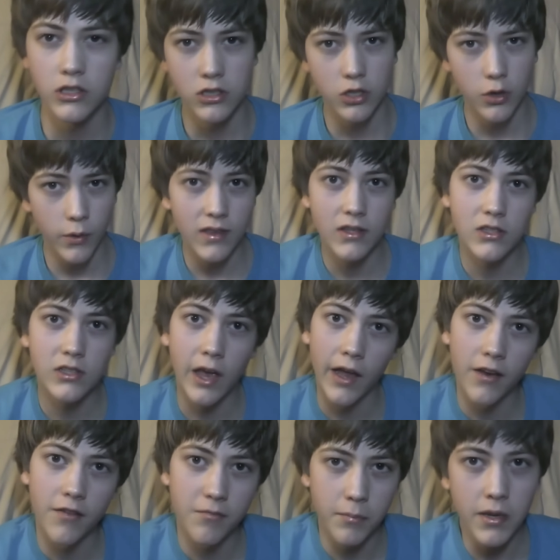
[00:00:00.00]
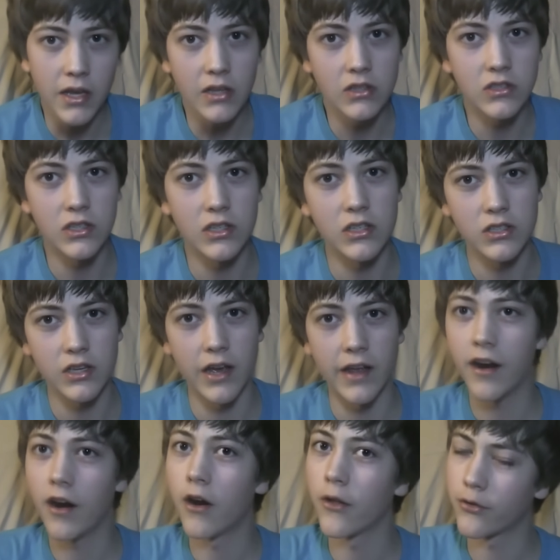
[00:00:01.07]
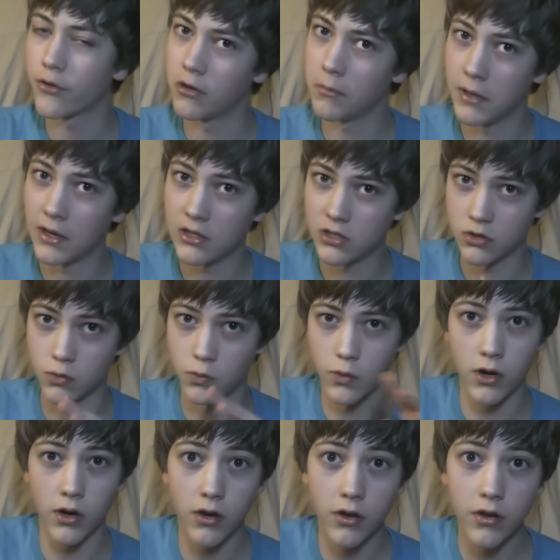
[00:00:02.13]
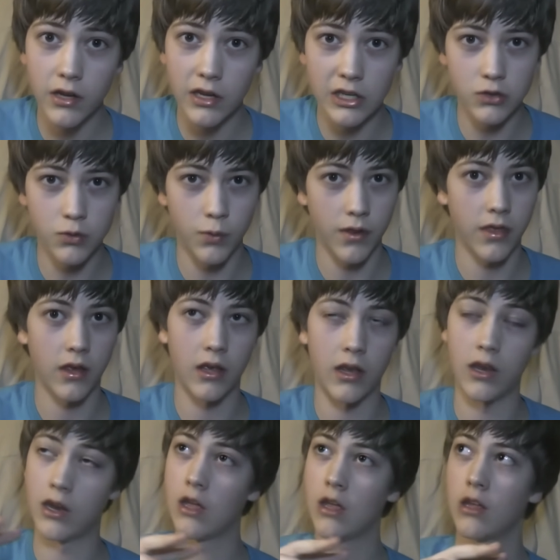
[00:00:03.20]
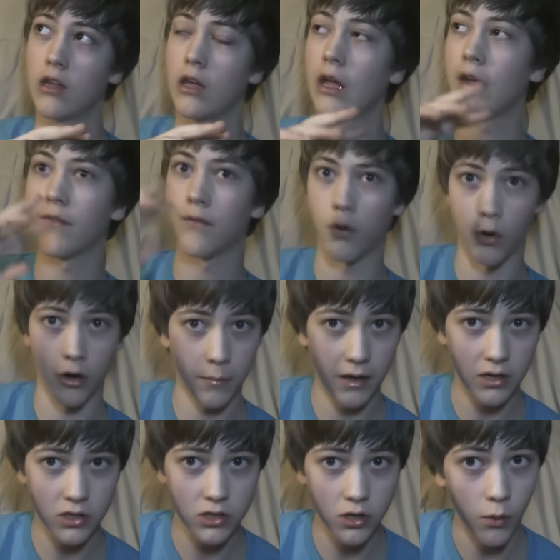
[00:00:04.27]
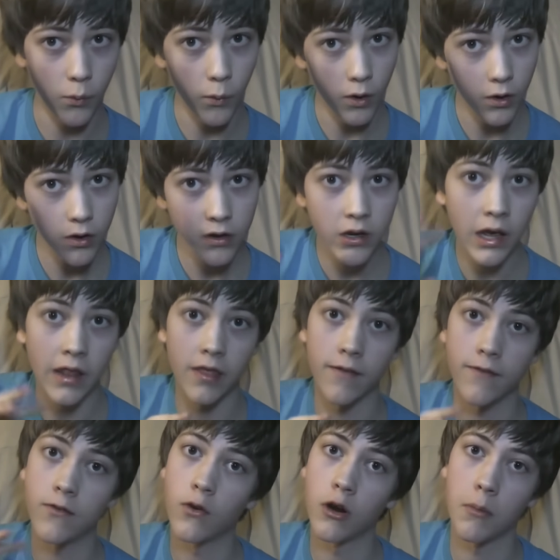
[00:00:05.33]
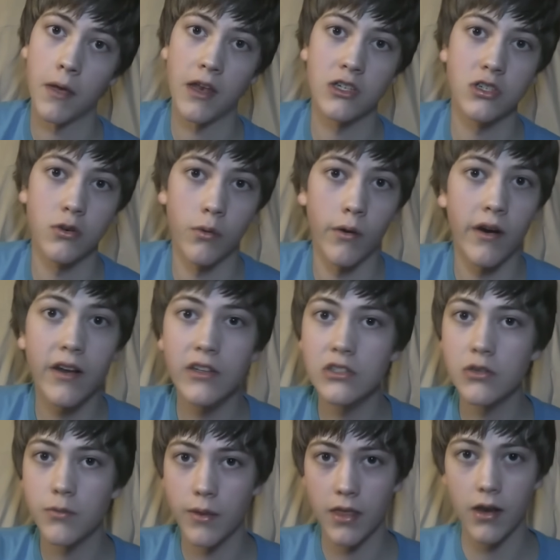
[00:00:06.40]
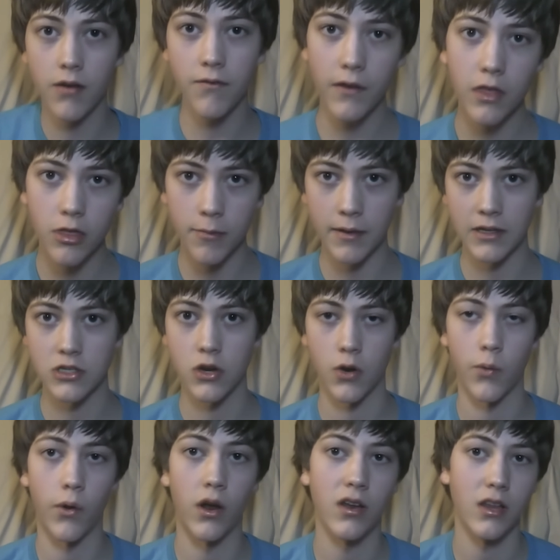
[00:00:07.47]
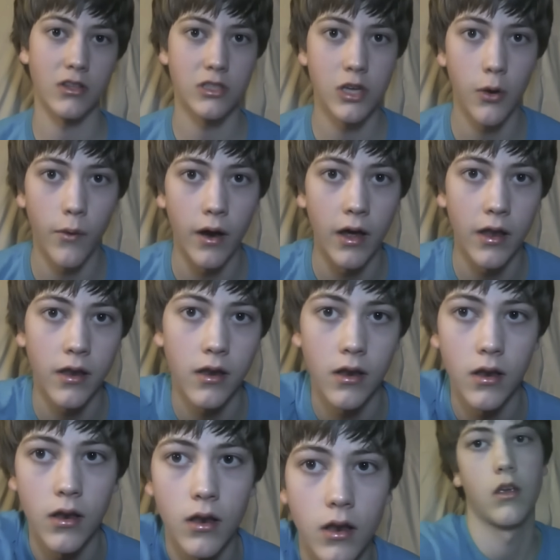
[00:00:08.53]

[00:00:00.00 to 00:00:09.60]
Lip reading: So what this kind of means is that our three-dimensional world is within a four-dimensional world, and the four-dimensional world is within a fifth-dimensional world, and so on.